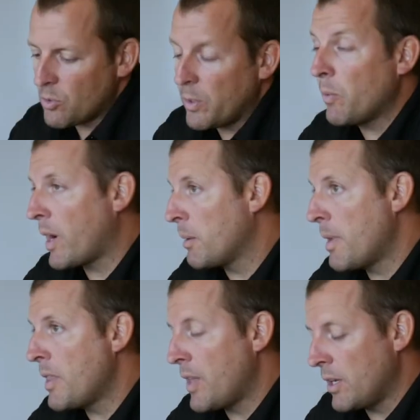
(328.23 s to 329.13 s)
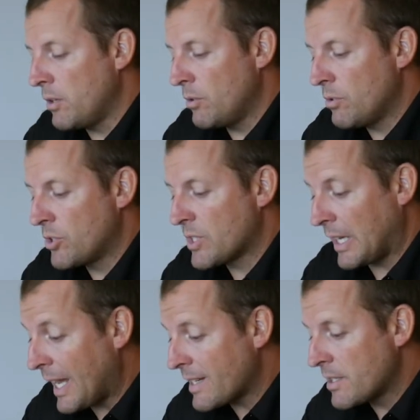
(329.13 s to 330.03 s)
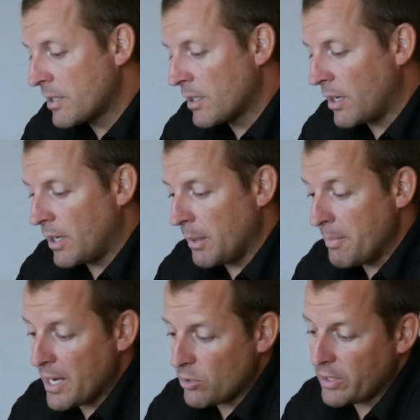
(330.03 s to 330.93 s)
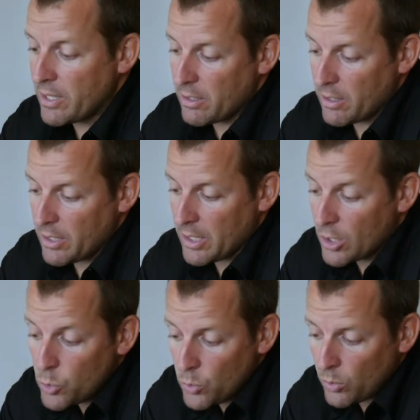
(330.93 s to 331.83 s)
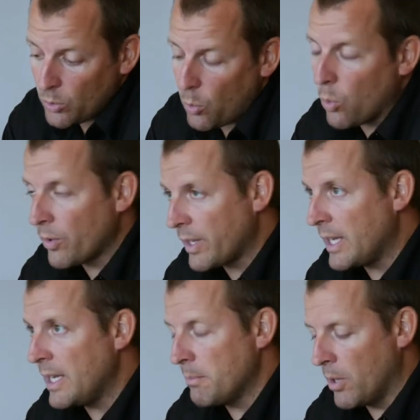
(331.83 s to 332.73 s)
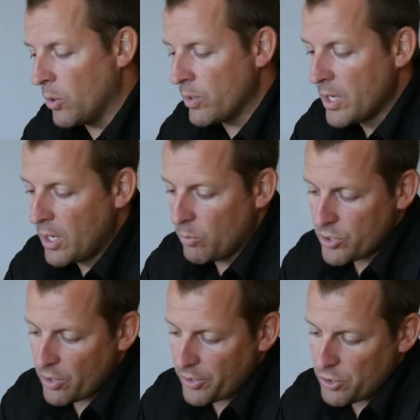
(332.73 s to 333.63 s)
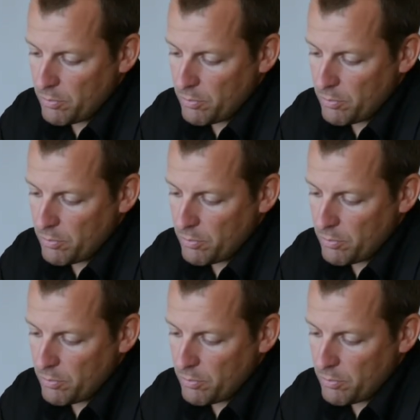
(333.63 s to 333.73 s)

we recommend that you select manually the cool or the heat mode, which are the two